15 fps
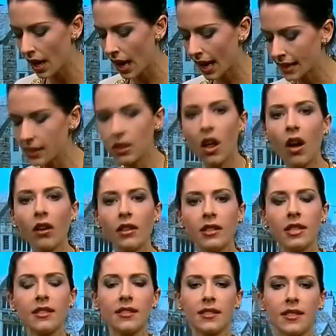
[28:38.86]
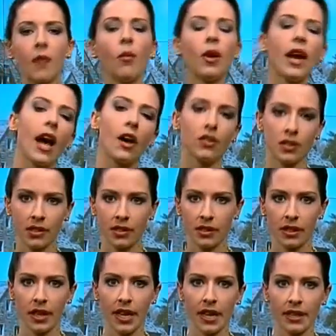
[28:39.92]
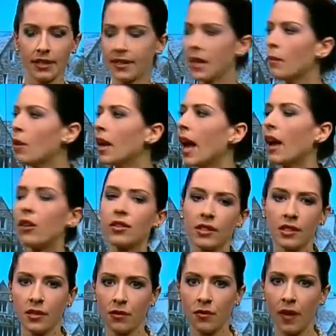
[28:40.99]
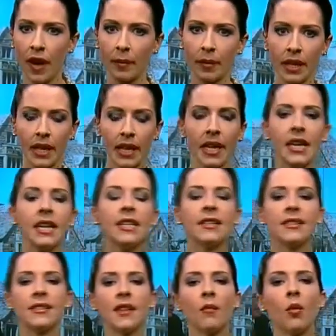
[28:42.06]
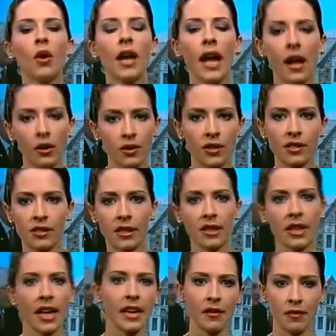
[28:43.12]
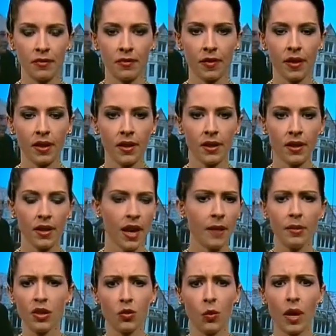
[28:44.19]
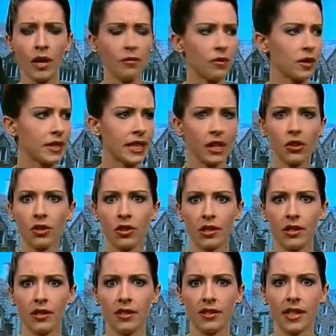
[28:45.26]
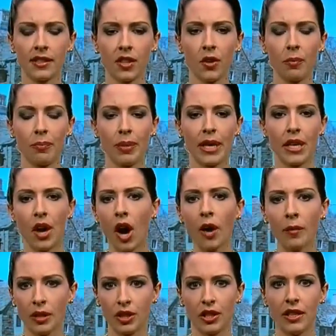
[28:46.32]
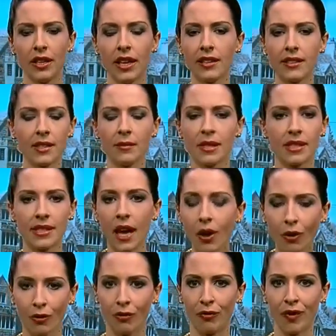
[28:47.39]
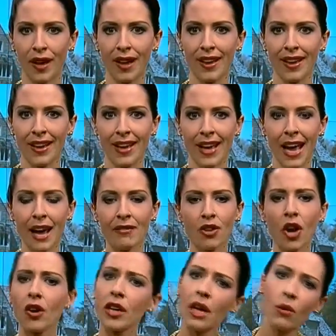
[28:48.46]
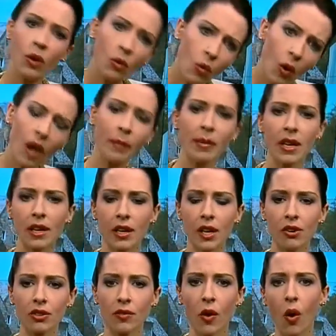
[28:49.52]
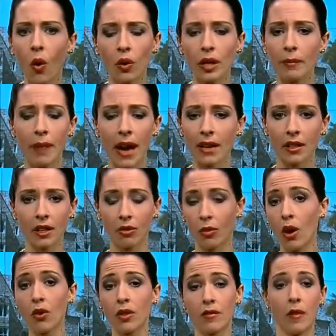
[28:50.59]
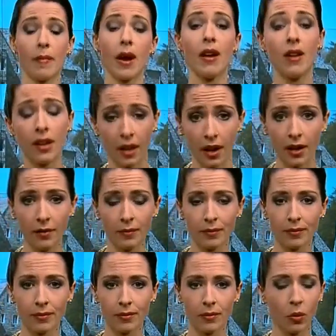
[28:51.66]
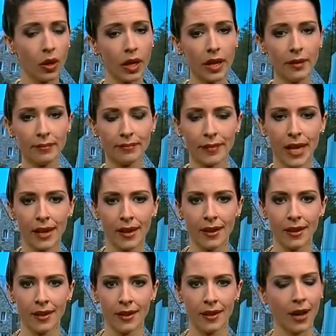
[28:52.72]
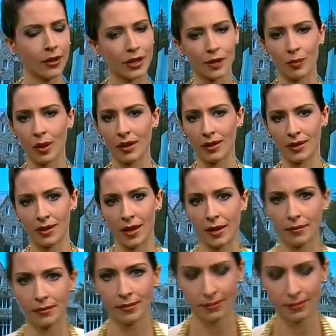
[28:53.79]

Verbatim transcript: as long as it's someone else's land, someone else's family, someone else's life. I'm just waiting for Tillerson to set his own PR machine against himself. After all, he wouldn't want to be accused of holding back the growth of America, would he? Now let's break the set.